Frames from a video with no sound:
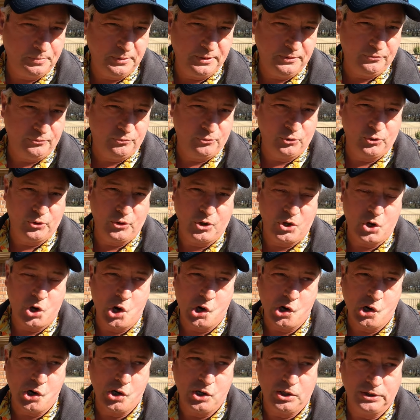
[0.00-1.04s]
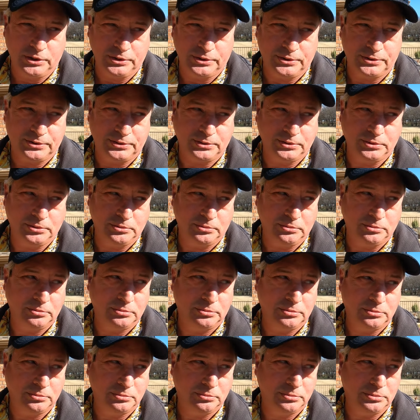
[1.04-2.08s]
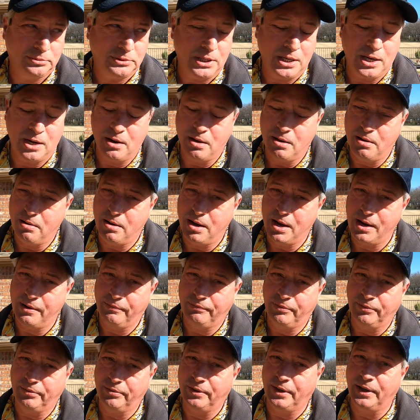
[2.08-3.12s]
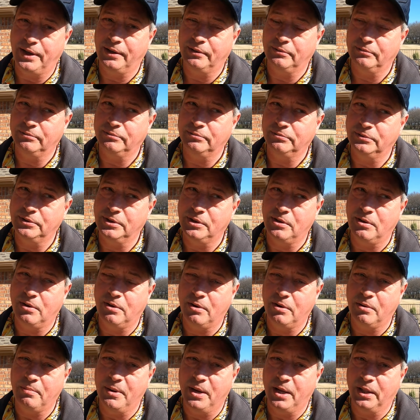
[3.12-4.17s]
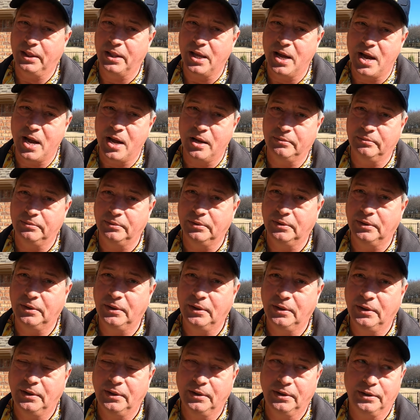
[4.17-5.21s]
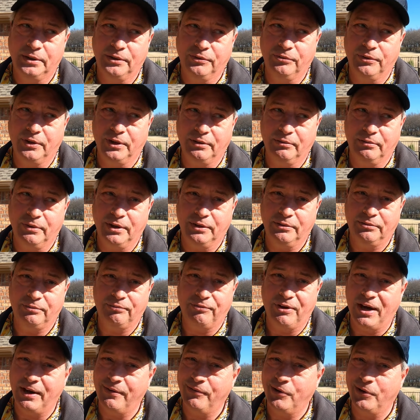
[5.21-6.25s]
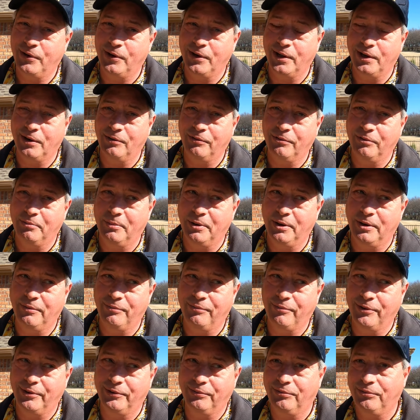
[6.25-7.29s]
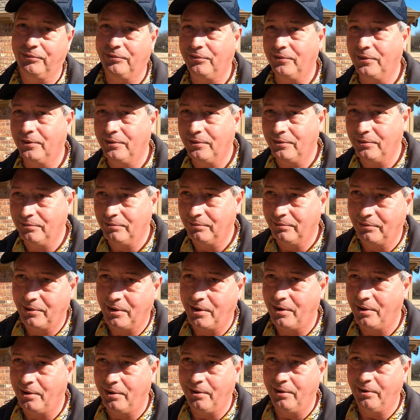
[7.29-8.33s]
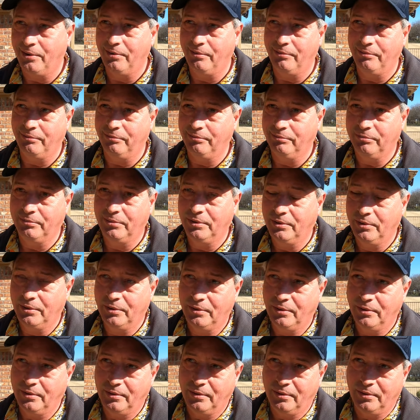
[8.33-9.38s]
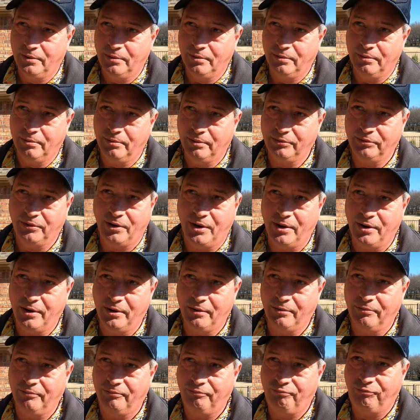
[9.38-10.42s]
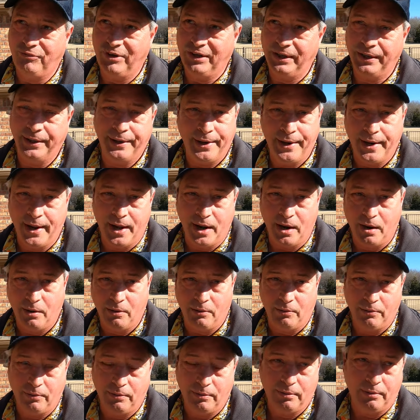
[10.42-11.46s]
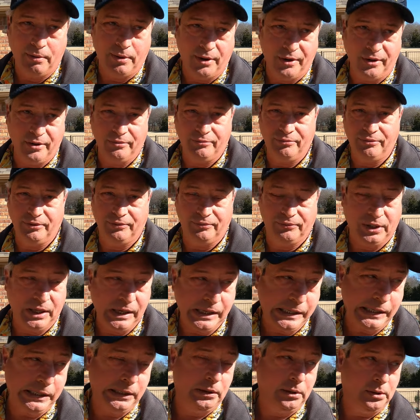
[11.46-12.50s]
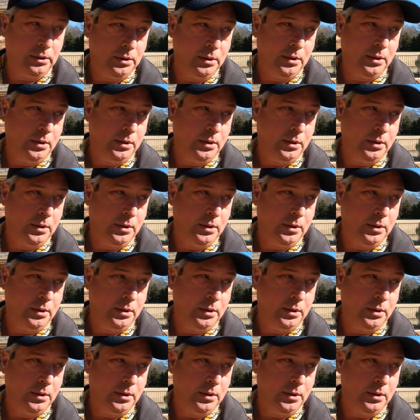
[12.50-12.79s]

but for the cost, I don't know, I have to think real hard about that, because that, that's five hundred dollars a month versus the, the one hundred and, what's one hundred ten now, one hundred fifteen,